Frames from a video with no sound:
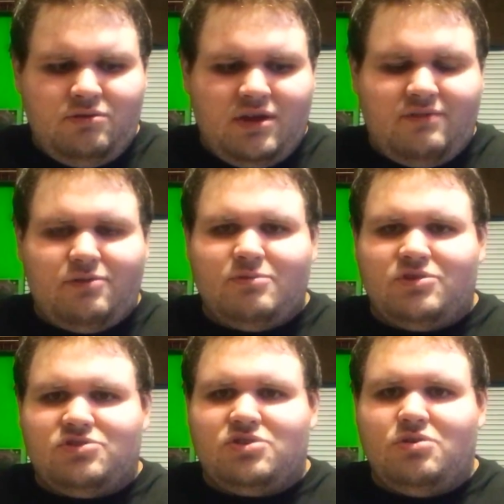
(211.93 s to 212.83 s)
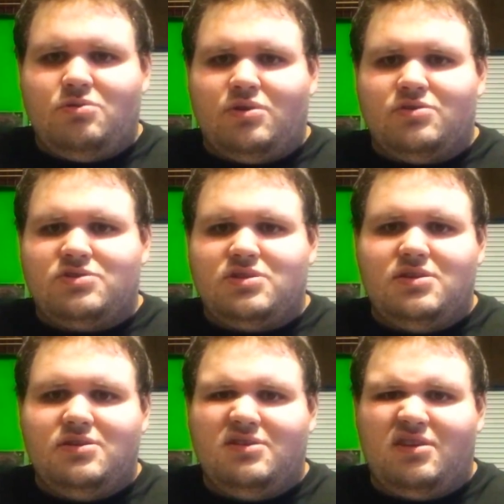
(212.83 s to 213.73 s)
not from the sewers.
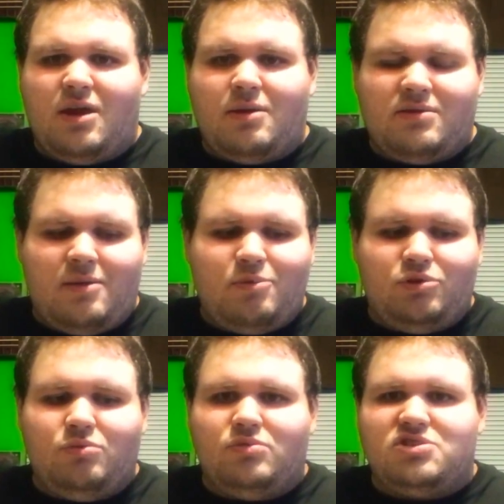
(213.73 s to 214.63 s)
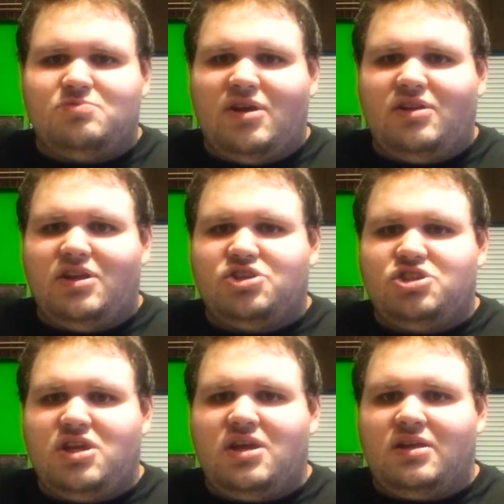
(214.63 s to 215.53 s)
That balloon would smell like
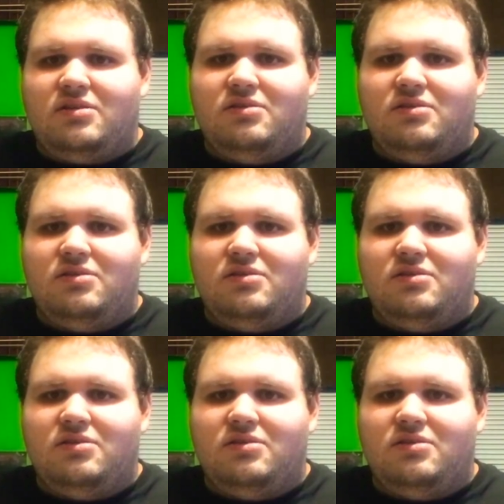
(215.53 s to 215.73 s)
shit."